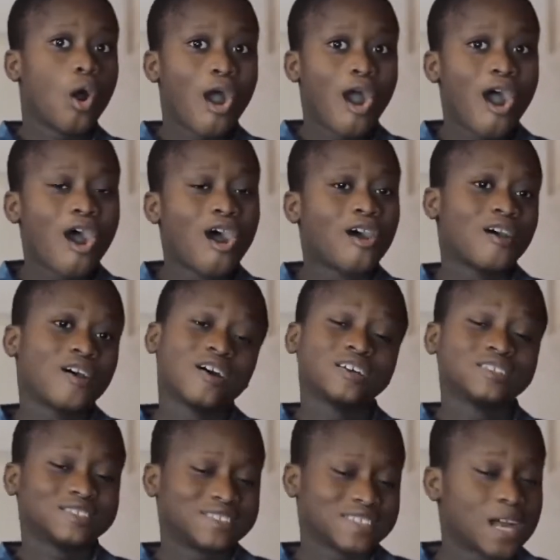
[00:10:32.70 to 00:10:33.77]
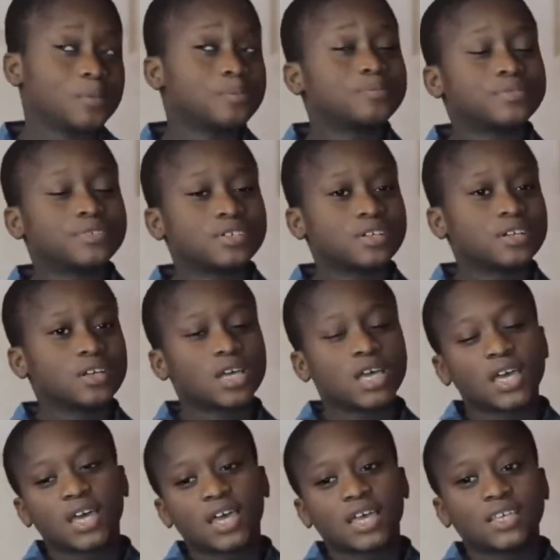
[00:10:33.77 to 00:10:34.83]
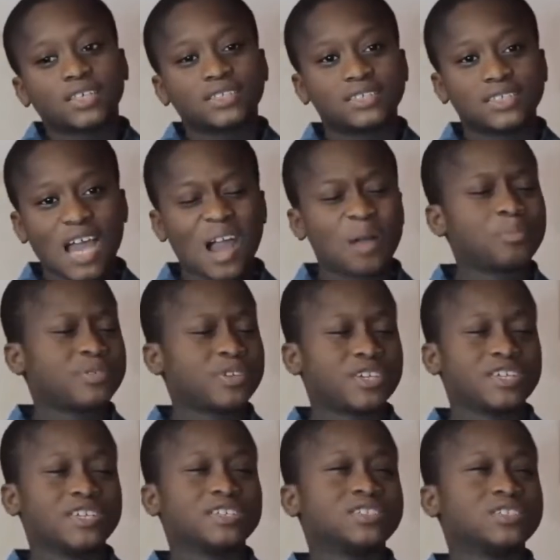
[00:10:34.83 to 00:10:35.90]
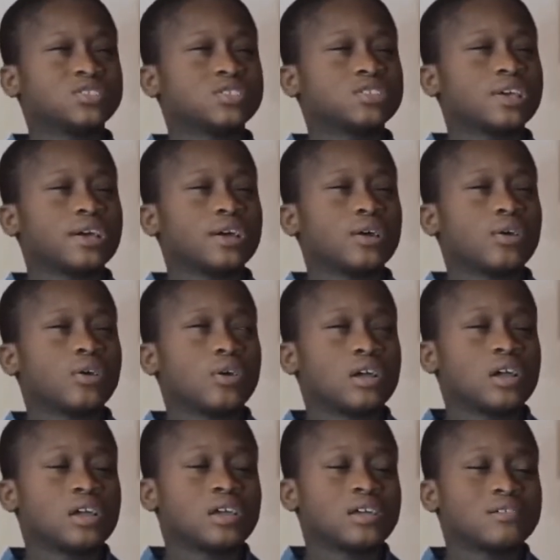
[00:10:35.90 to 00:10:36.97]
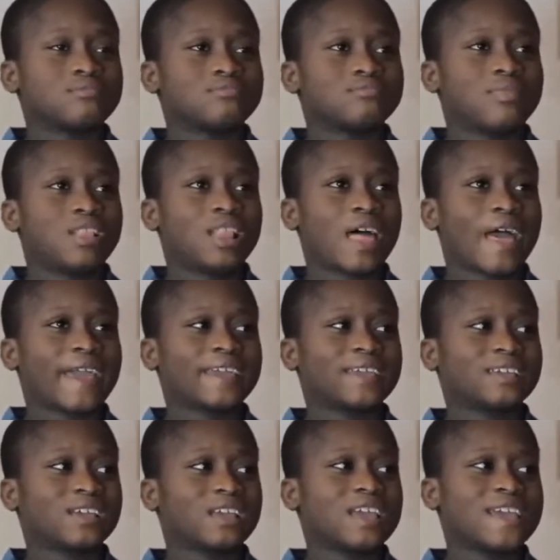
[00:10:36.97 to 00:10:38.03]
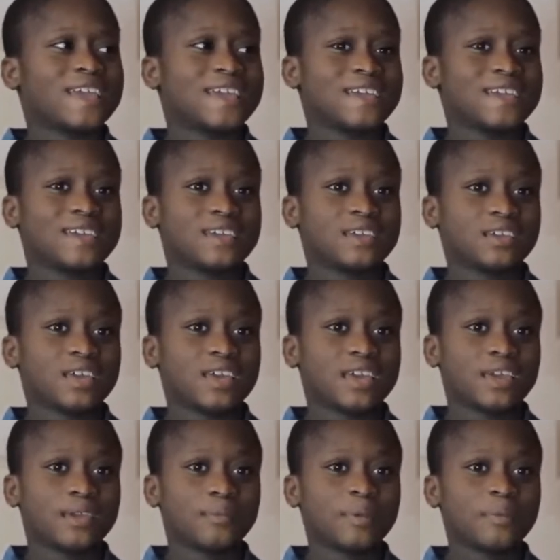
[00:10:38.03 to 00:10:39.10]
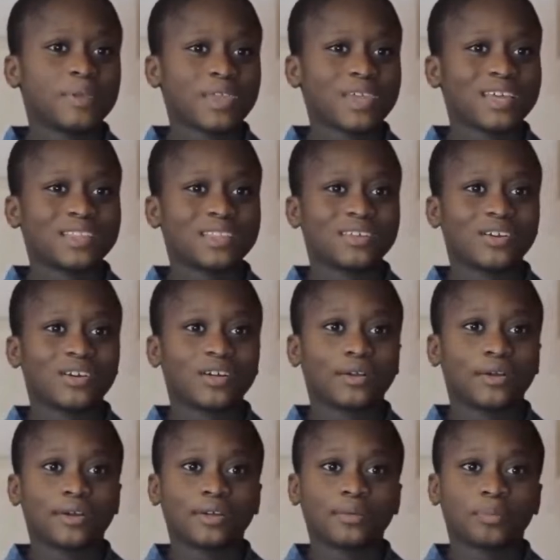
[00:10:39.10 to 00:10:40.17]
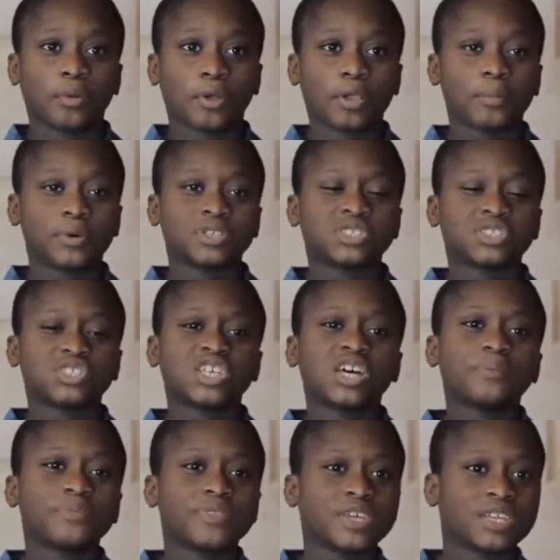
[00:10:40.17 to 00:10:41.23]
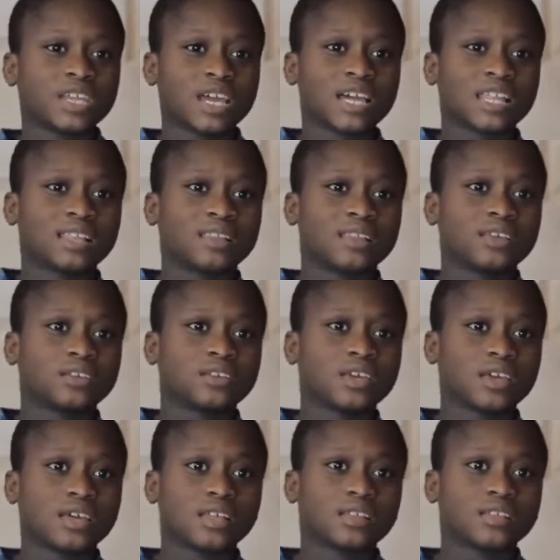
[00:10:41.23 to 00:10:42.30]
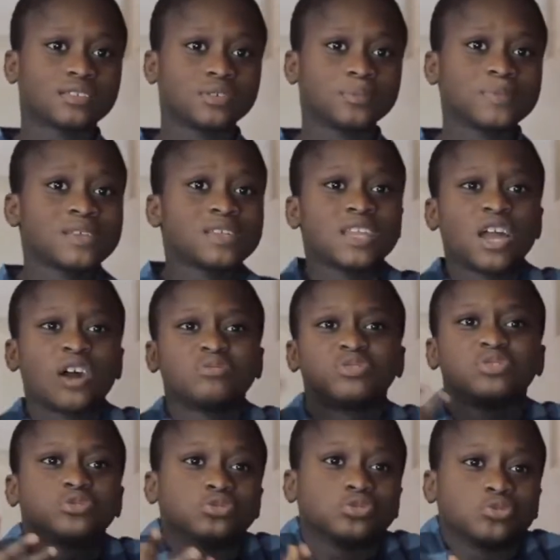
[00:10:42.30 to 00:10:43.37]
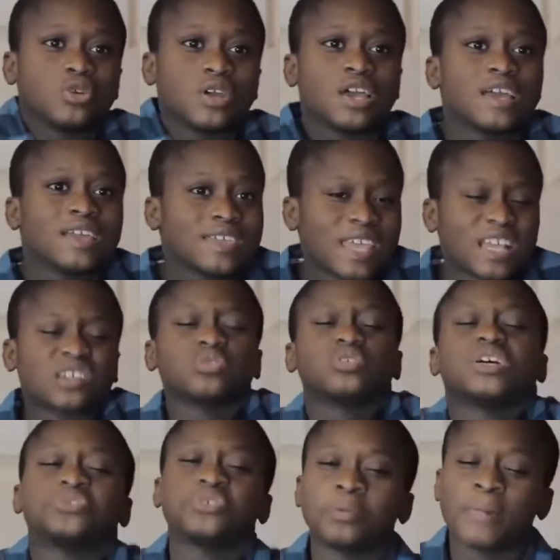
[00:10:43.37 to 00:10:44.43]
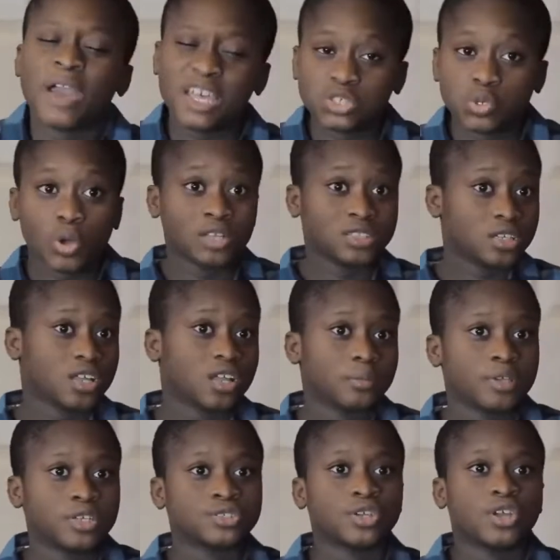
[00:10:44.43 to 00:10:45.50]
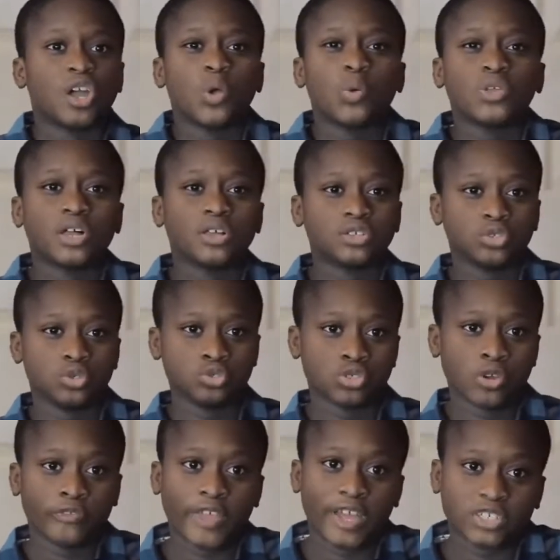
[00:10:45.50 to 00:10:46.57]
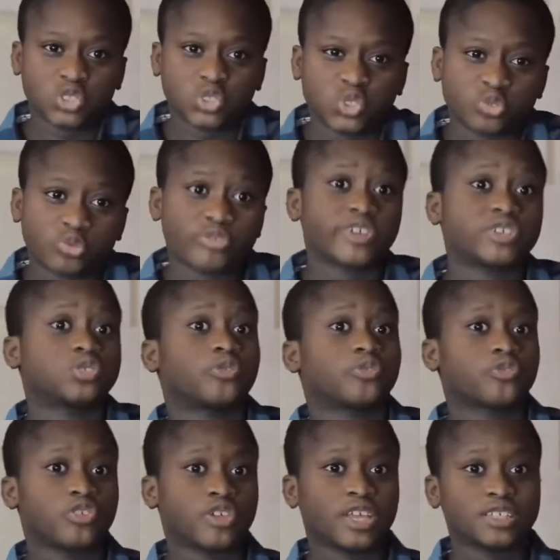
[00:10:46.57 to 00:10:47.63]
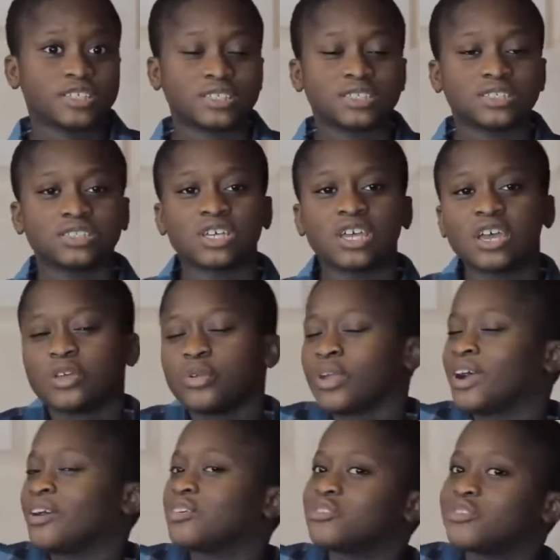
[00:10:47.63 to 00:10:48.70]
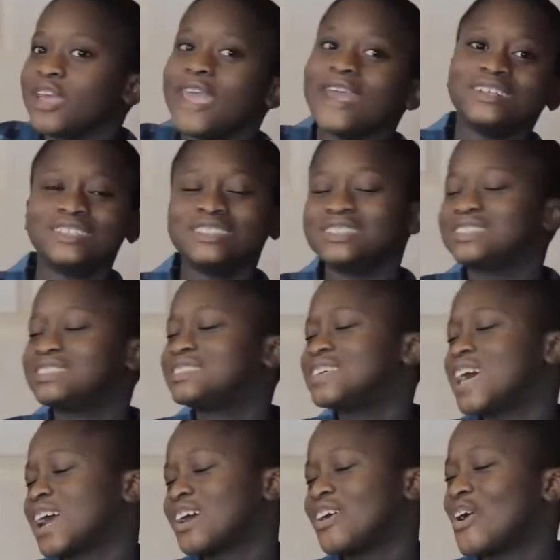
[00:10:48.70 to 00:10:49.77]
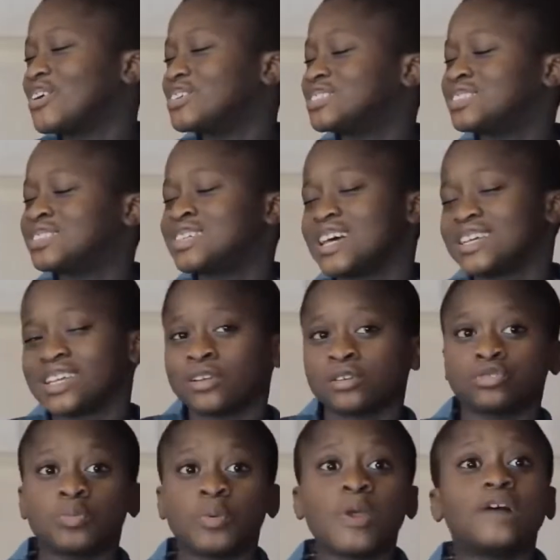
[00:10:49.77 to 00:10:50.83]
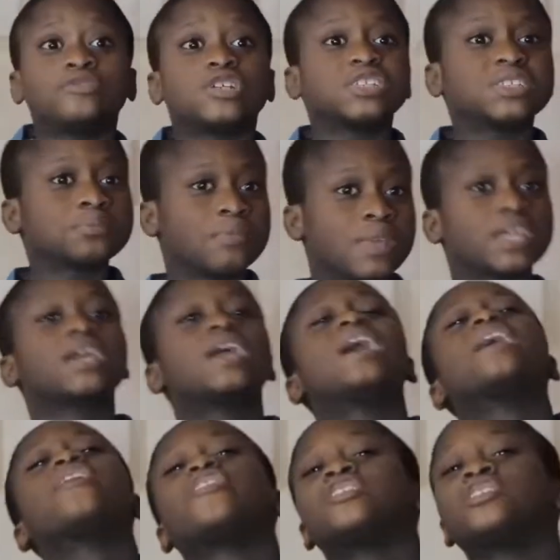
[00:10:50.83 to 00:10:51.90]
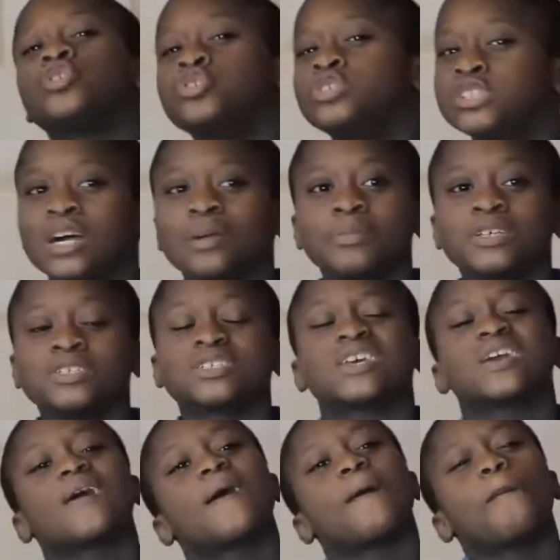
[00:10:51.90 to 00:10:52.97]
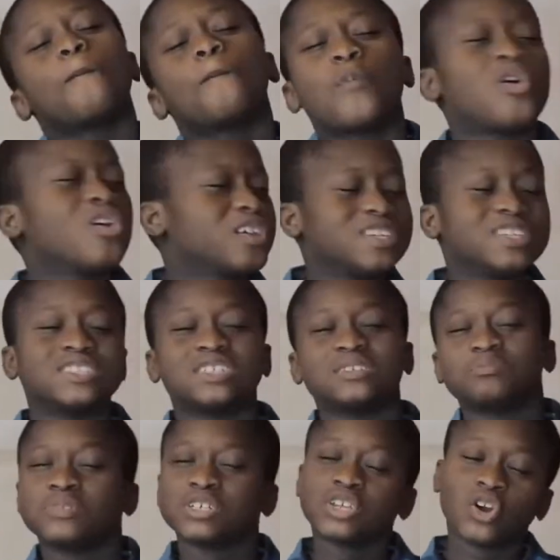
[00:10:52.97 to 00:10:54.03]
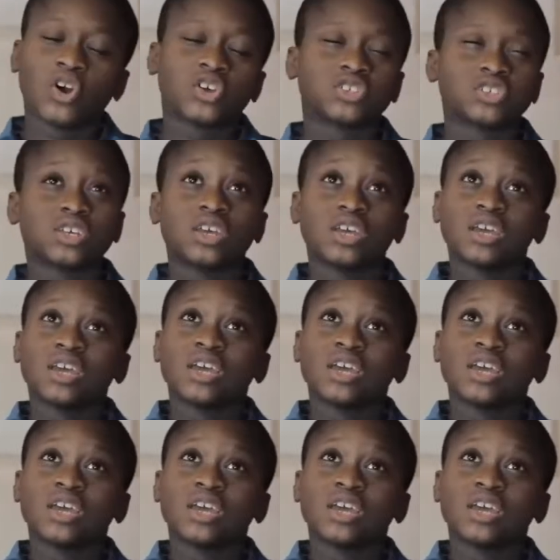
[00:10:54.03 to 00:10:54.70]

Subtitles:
or XAMPP. XAMPP is like a maybe look like a Pokemon, something else. Something that helps you to get closer to your MySQL database without the use of that stress of creating it. You can create it seconds, and so people are trying to make creating your database more easy because